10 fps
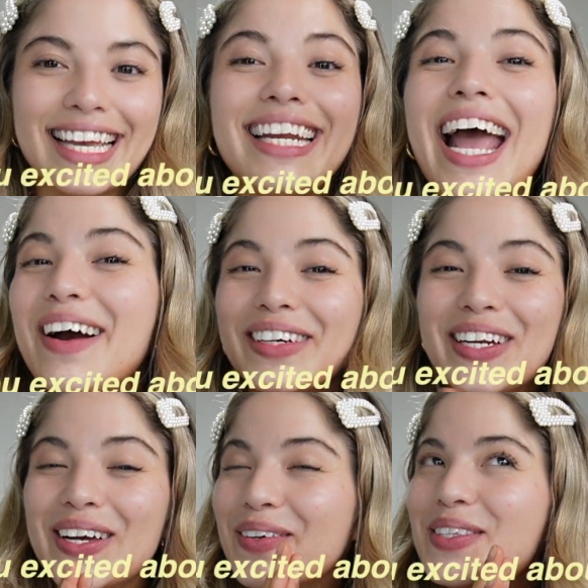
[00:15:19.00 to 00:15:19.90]
And I want
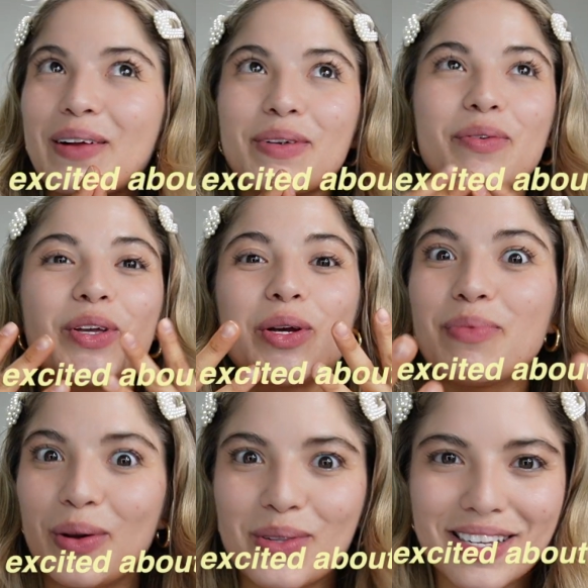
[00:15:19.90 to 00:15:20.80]
to know, tell me what you're
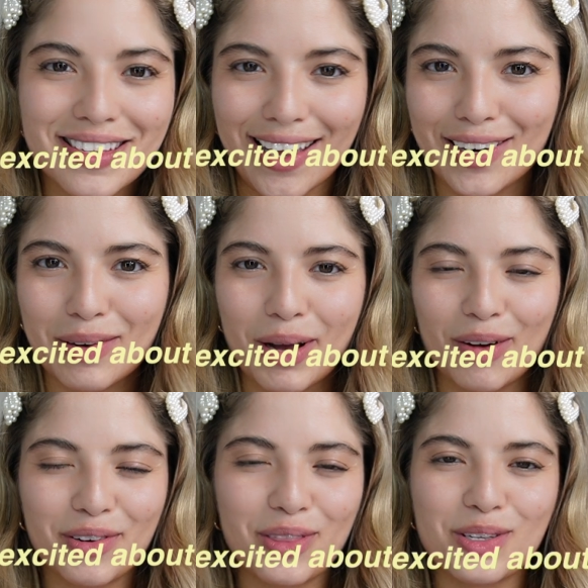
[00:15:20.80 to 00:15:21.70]
most excited
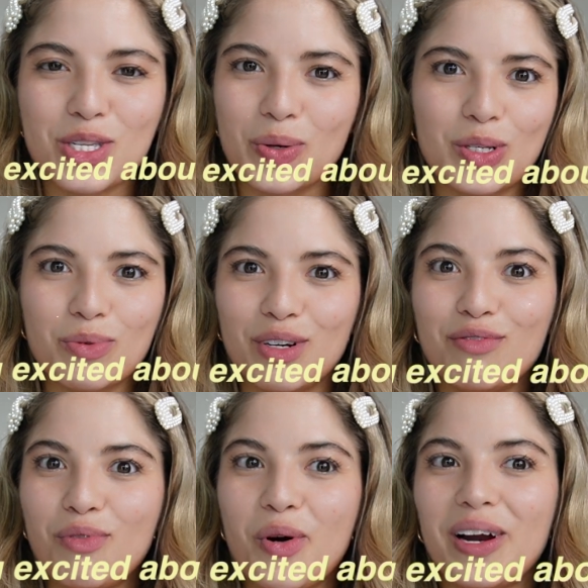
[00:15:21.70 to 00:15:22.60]
about for this
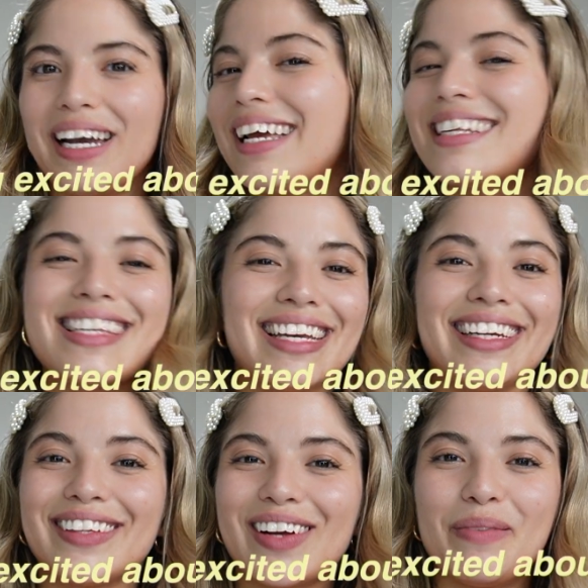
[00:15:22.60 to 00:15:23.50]
2024. Like, say it
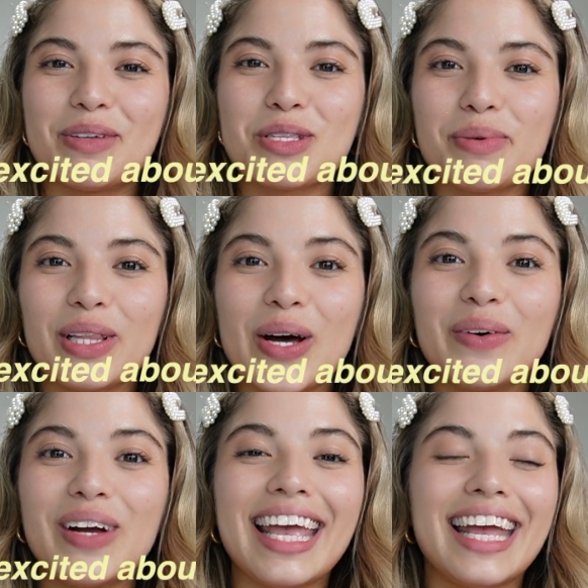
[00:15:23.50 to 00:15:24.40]
in the comments
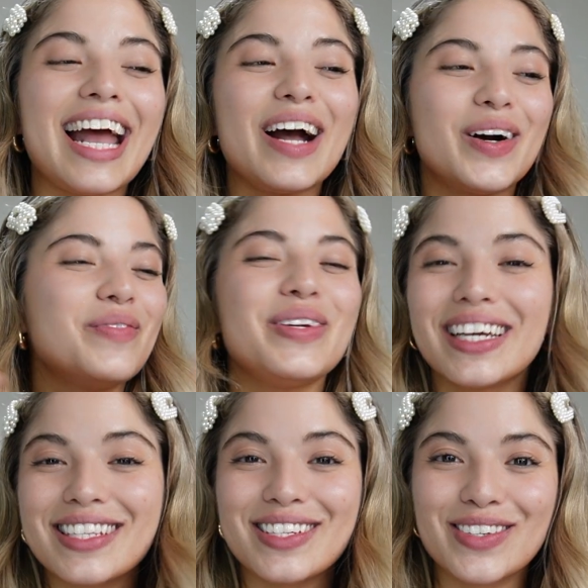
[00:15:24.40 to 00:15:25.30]
below. And I hope you
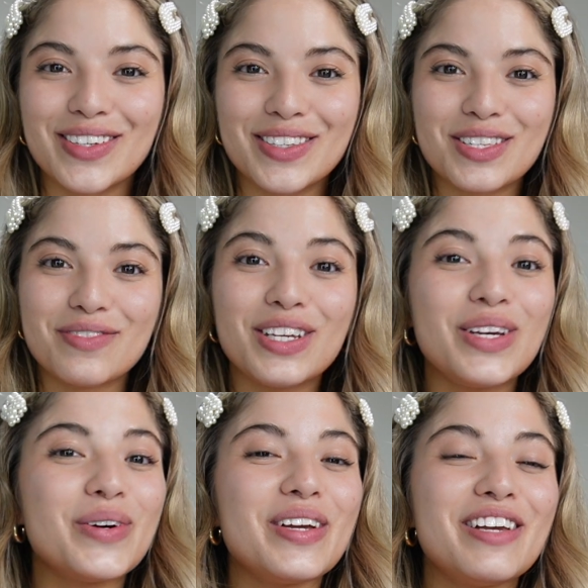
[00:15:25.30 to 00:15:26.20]
guys enjoyed this
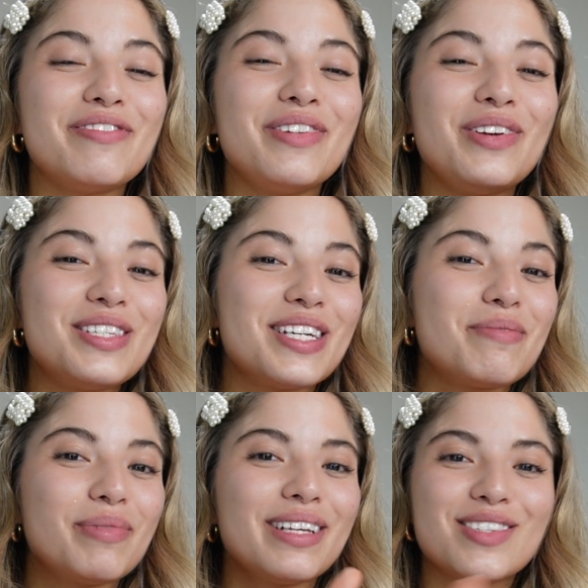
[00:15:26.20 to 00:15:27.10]
video. If you
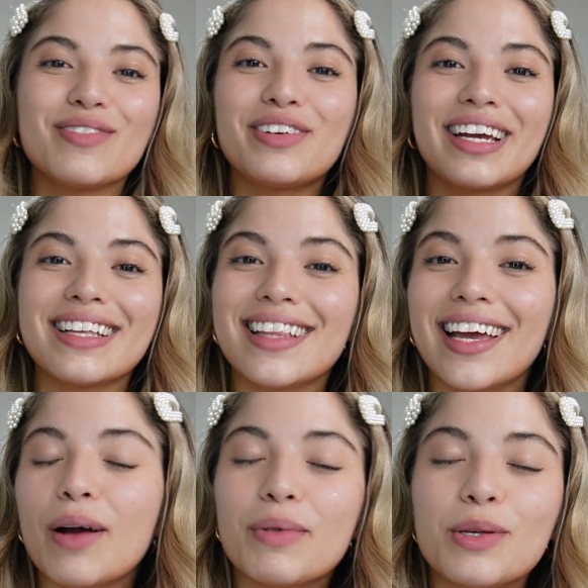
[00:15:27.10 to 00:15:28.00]
did, please don't forget to
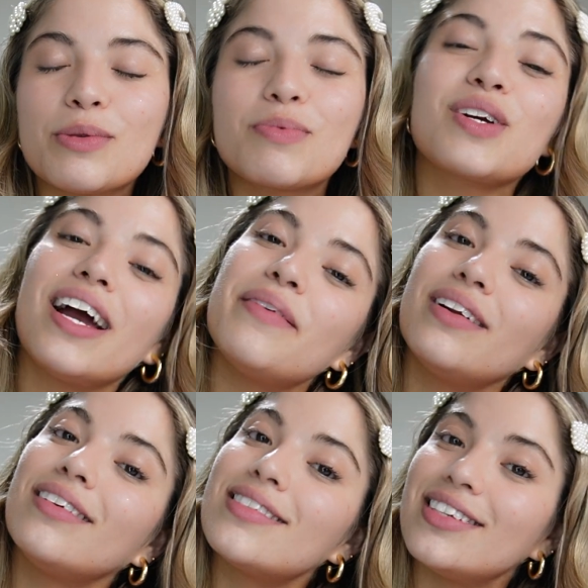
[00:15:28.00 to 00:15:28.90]
like, comment, and subscribe,
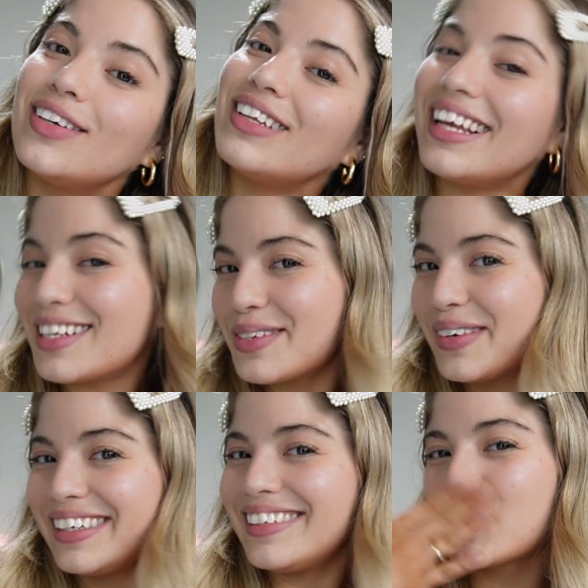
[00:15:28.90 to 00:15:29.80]
and I'll see you on the next
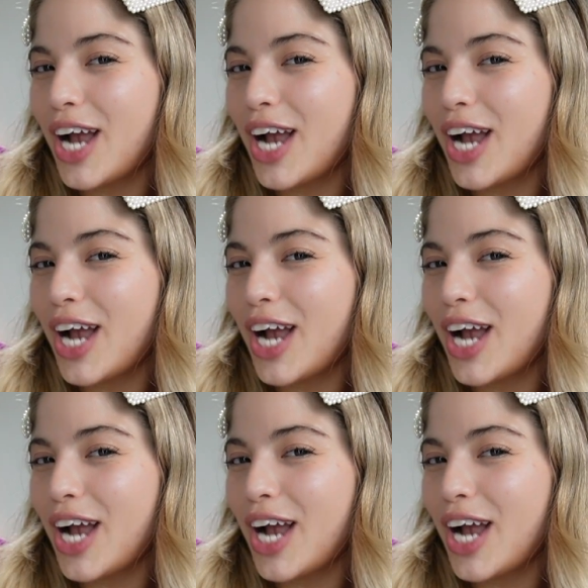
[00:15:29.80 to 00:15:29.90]
one.